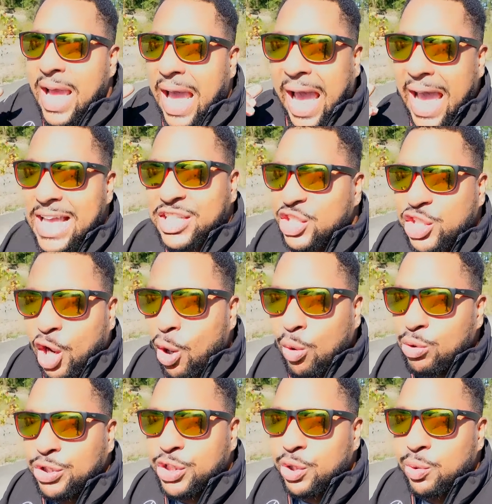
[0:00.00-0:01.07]
has
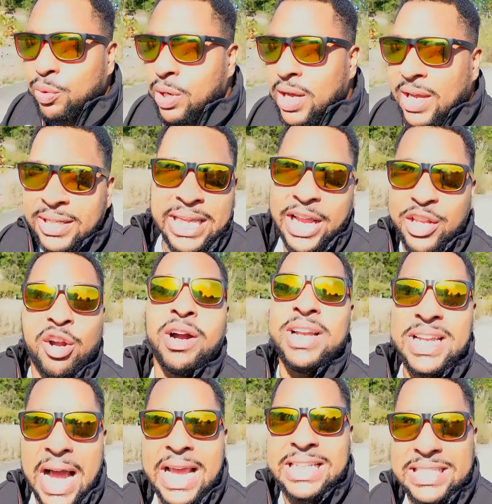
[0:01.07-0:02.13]
told you that you're a
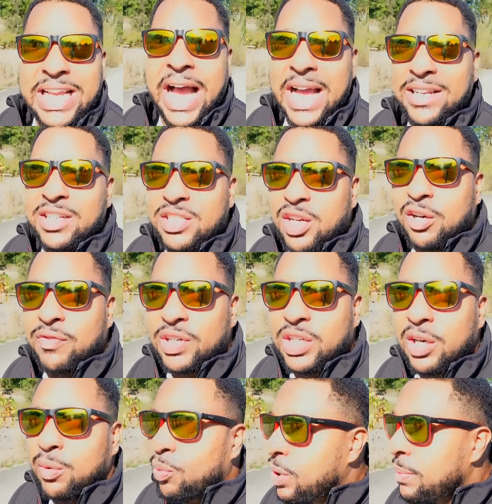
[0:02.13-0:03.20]
nice guy and deserve a
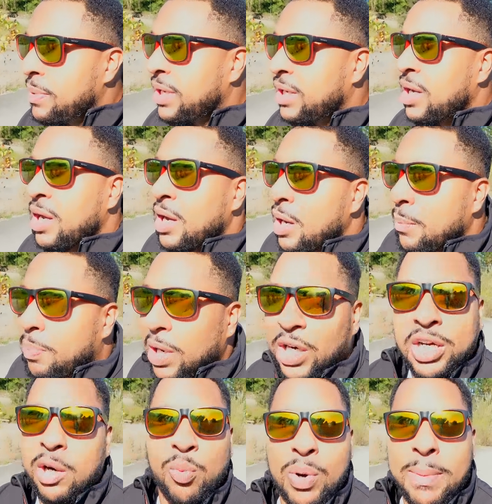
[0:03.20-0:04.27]
good woman, but
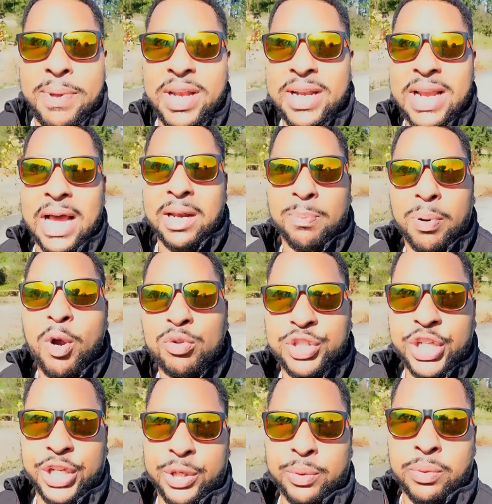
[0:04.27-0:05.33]
good women are not
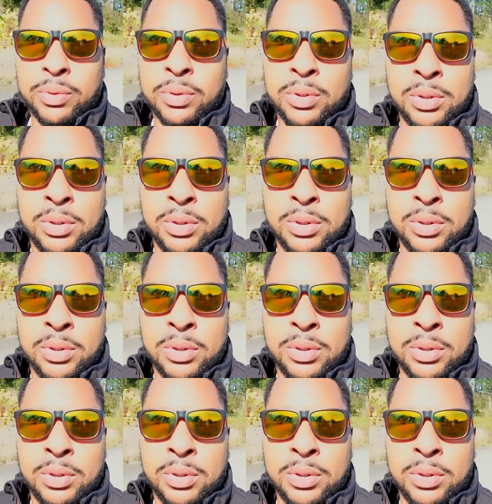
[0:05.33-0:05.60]
approaching you.